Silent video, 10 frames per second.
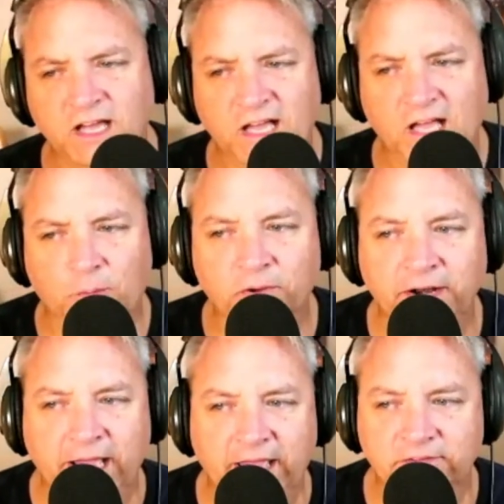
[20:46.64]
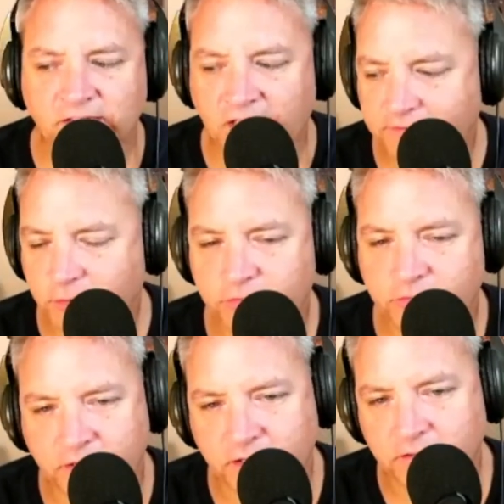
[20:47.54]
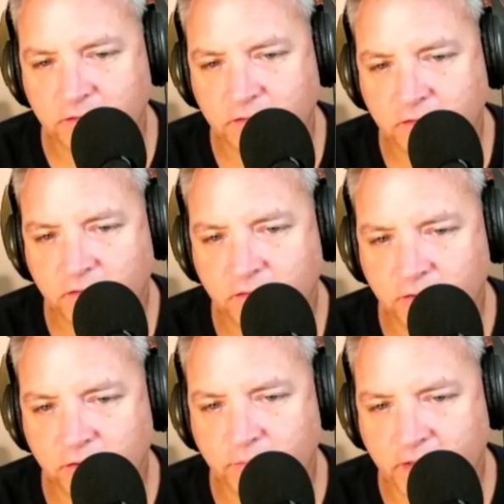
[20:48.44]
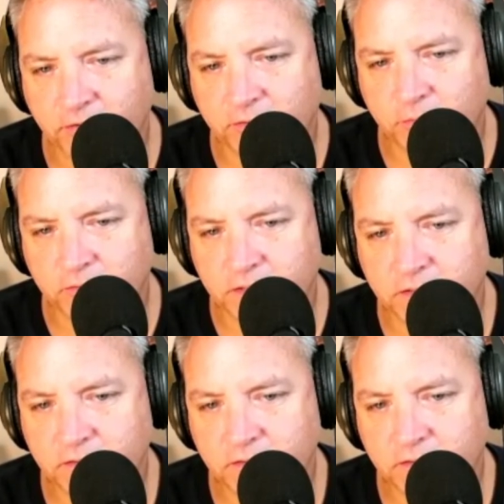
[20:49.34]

I wanted to ask, have you seen the new Matrix movie?